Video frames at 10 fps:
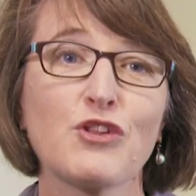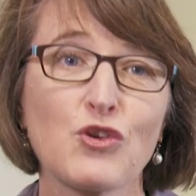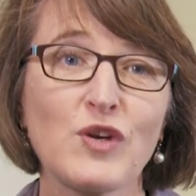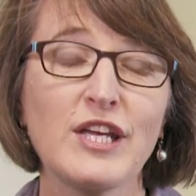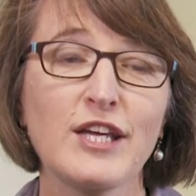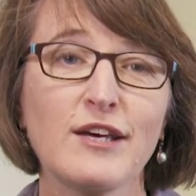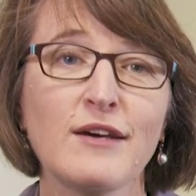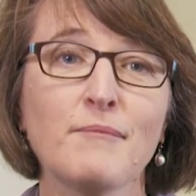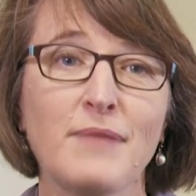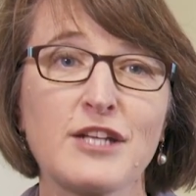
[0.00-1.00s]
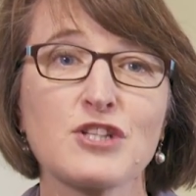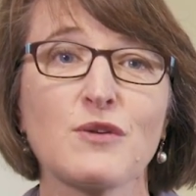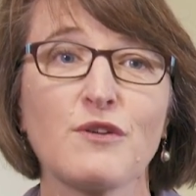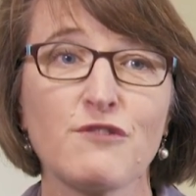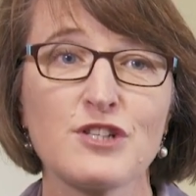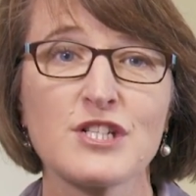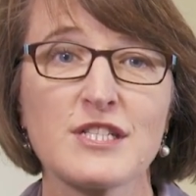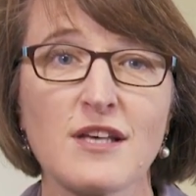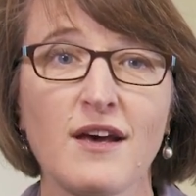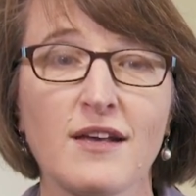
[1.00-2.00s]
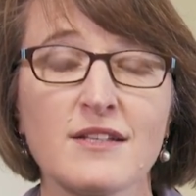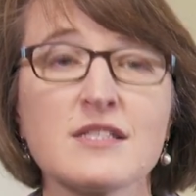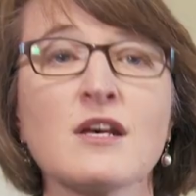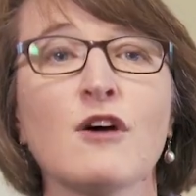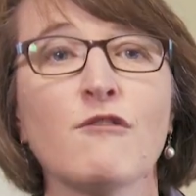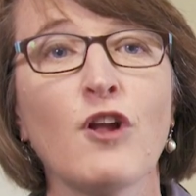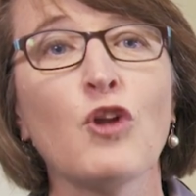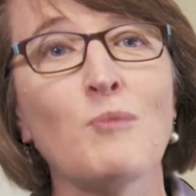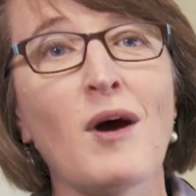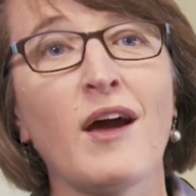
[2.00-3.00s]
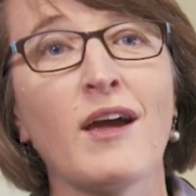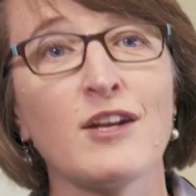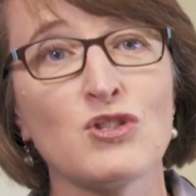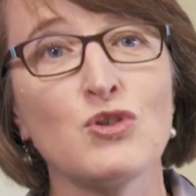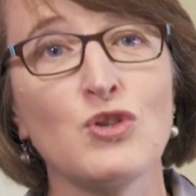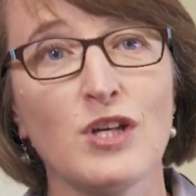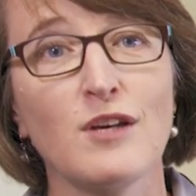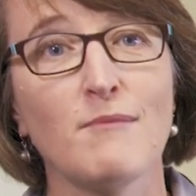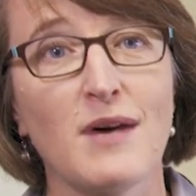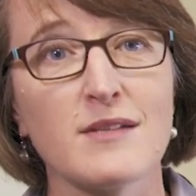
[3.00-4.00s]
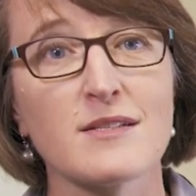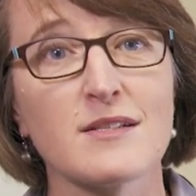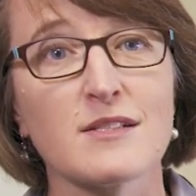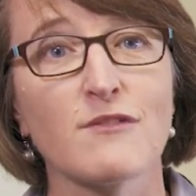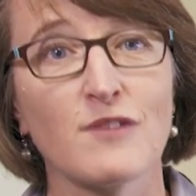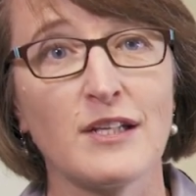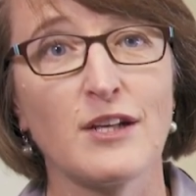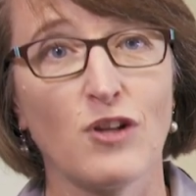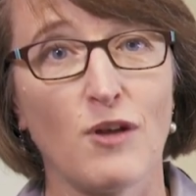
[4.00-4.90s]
the three year Bachelor of Vision Science followed by a two year Masters of Clinical